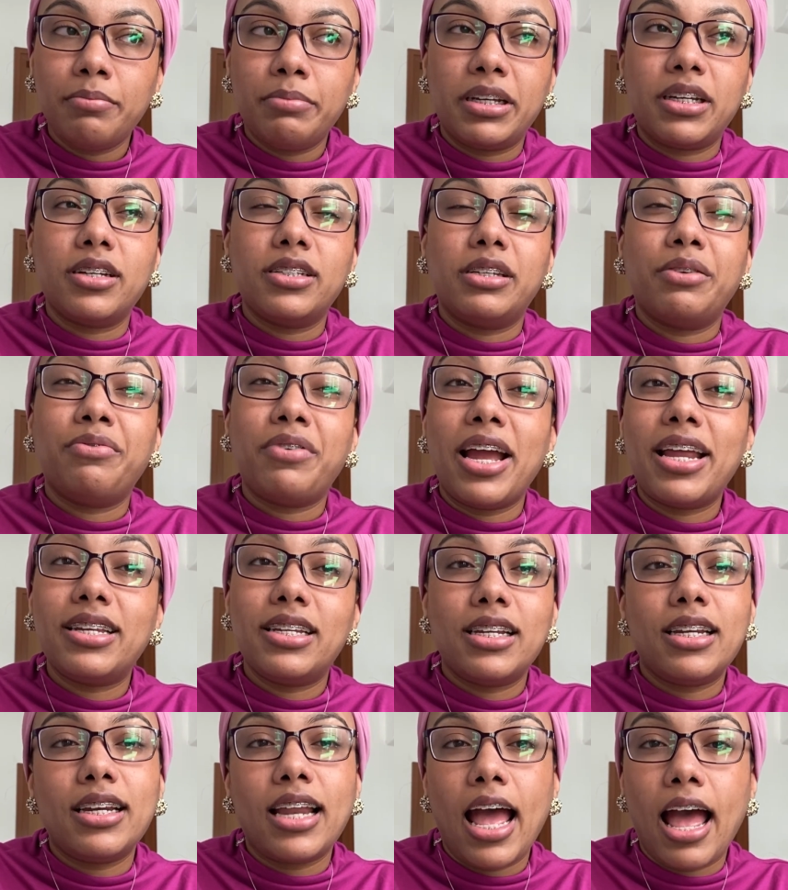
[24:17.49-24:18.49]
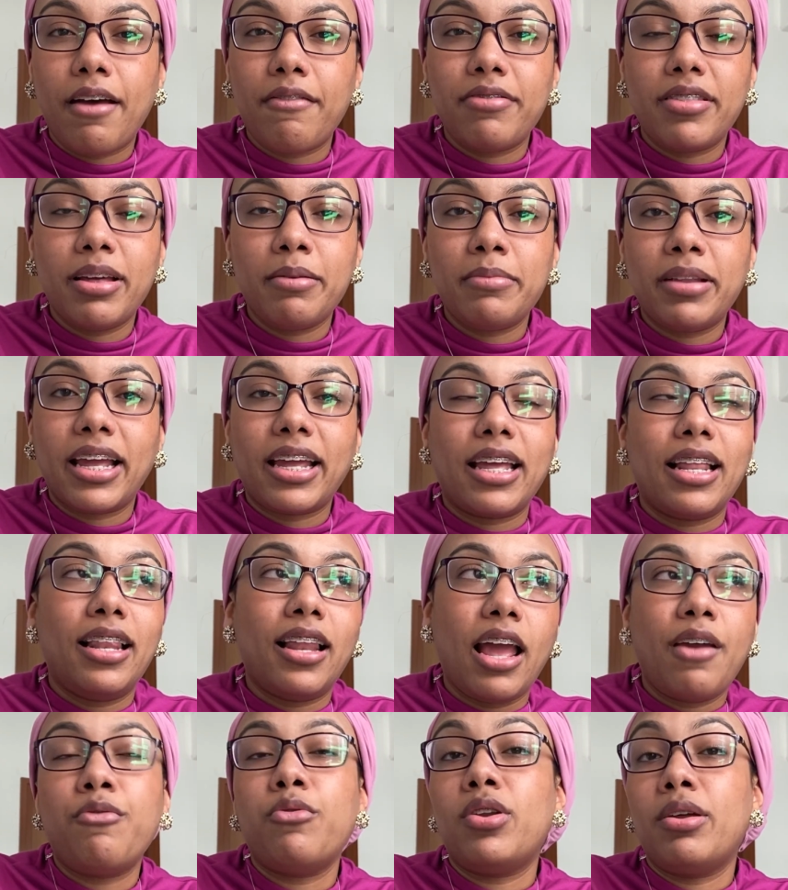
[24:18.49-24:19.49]
because if I didn't have them, like,
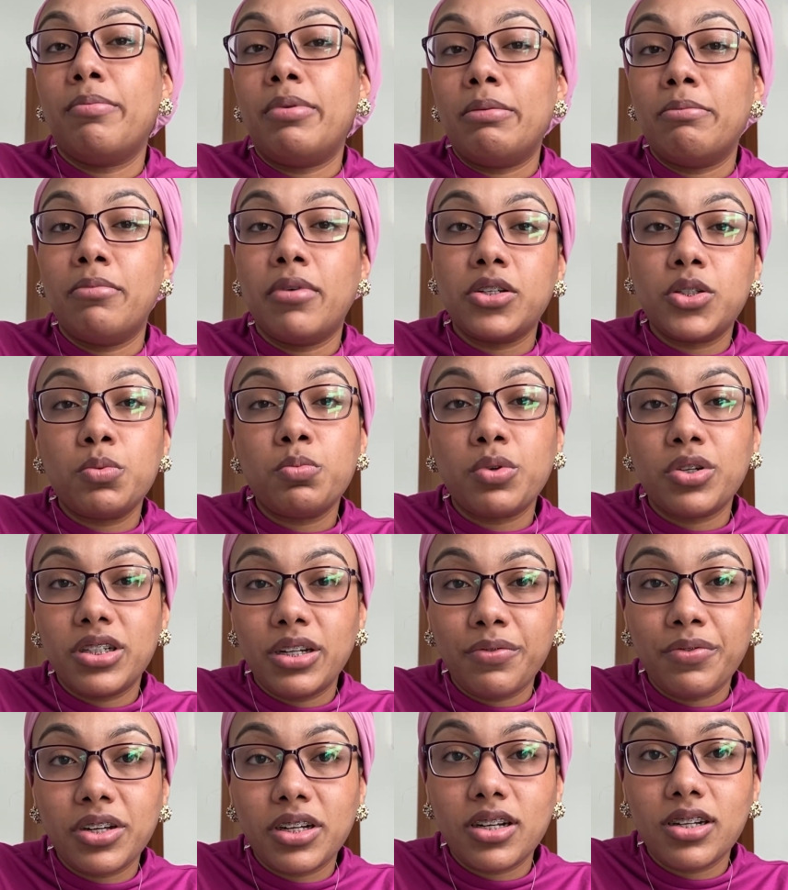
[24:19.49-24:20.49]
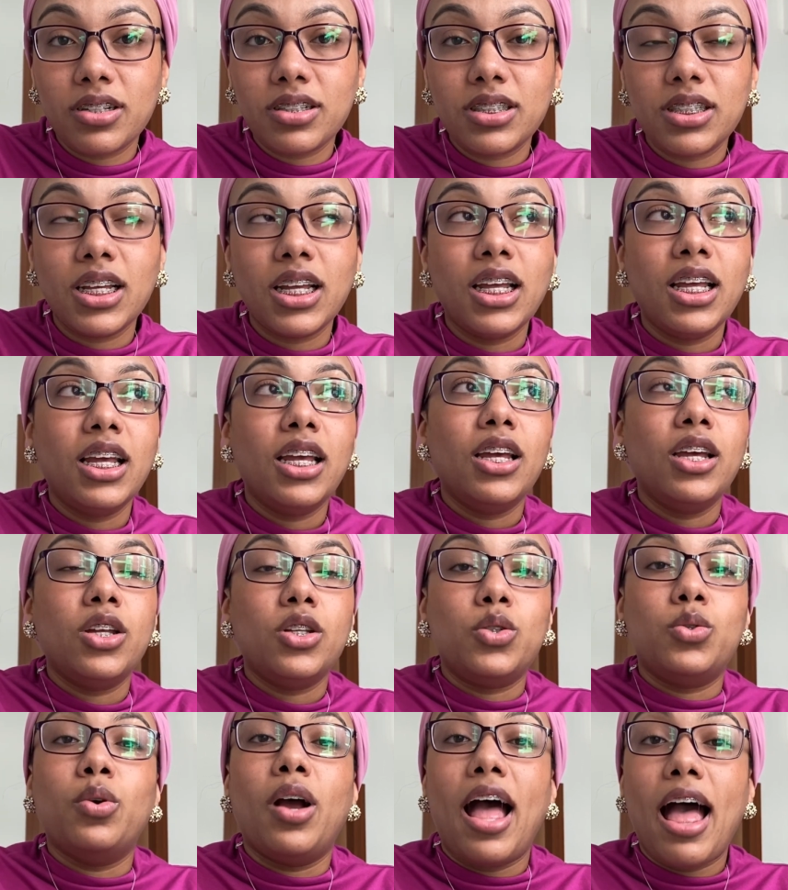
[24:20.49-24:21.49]
life would have been much more difficult
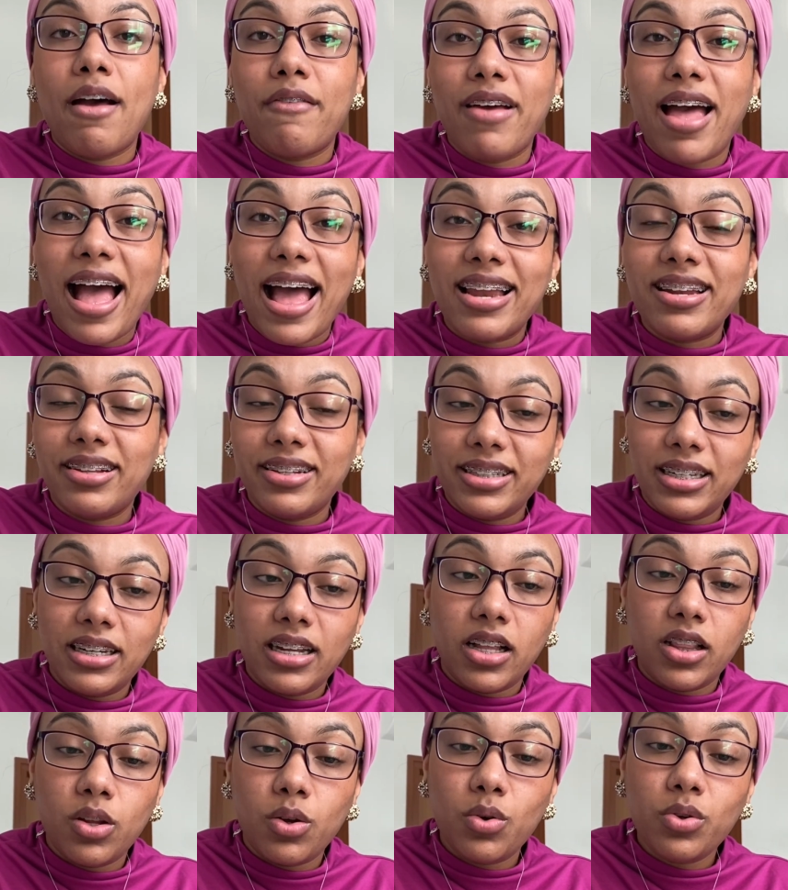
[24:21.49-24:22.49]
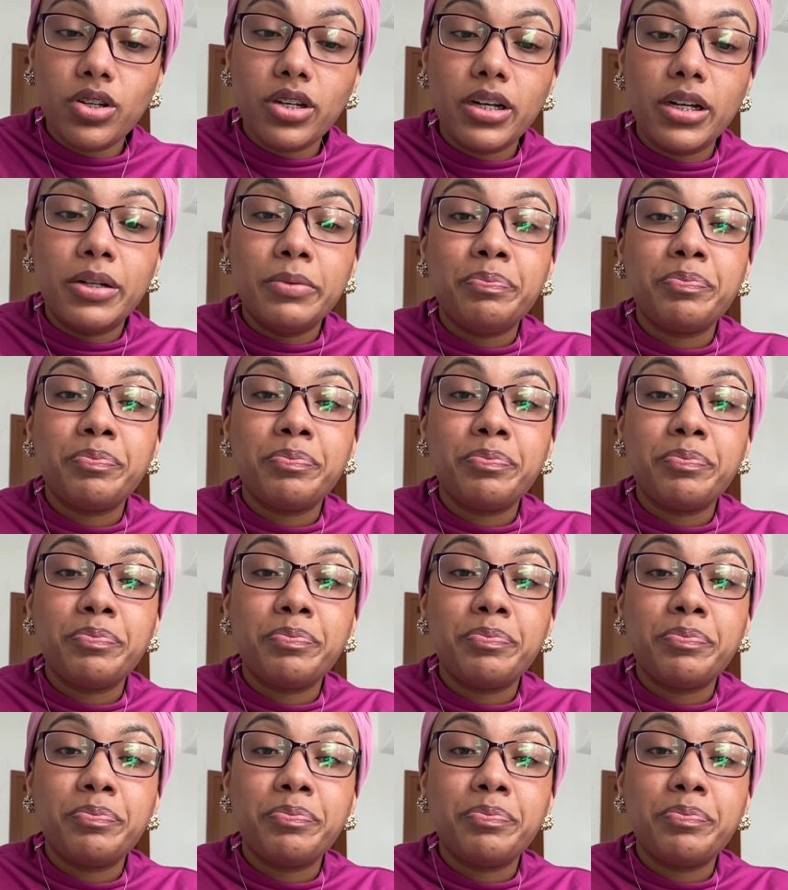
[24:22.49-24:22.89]
to have handled it alone.